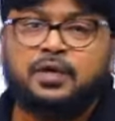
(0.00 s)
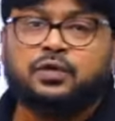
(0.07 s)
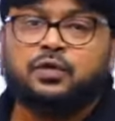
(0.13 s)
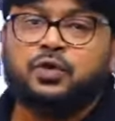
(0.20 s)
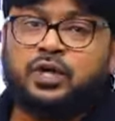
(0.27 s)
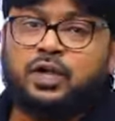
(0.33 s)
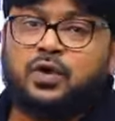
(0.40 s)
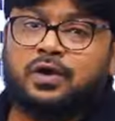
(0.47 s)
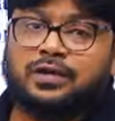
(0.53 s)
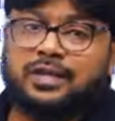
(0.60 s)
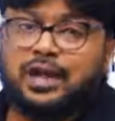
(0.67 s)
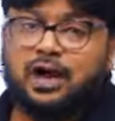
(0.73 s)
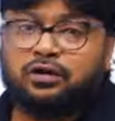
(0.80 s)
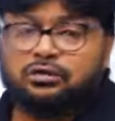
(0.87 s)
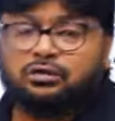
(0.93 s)
during your
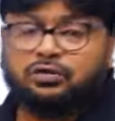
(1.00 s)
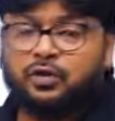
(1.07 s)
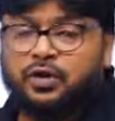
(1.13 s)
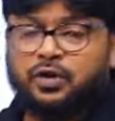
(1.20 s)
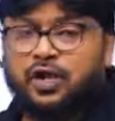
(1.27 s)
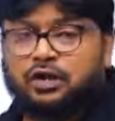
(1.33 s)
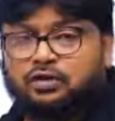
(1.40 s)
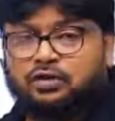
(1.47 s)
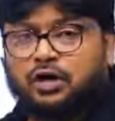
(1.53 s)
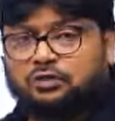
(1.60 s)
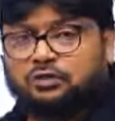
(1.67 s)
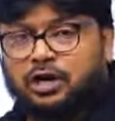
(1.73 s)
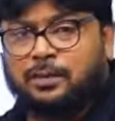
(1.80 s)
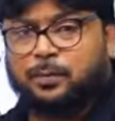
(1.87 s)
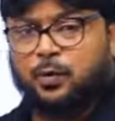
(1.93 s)

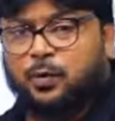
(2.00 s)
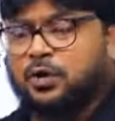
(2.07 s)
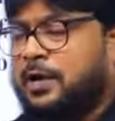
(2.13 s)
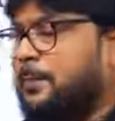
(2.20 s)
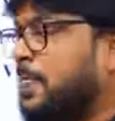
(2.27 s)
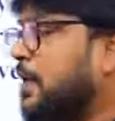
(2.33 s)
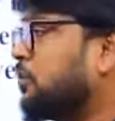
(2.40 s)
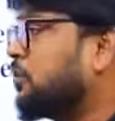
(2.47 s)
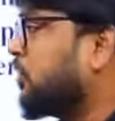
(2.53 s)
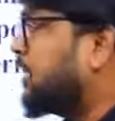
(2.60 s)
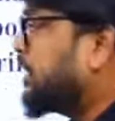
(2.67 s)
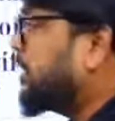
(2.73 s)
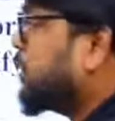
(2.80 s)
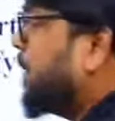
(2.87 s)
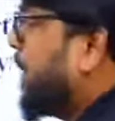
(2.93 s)
doctoral program. So this
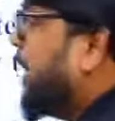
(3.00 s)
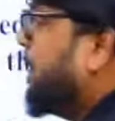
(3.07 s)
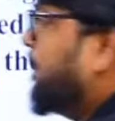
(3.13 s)
is very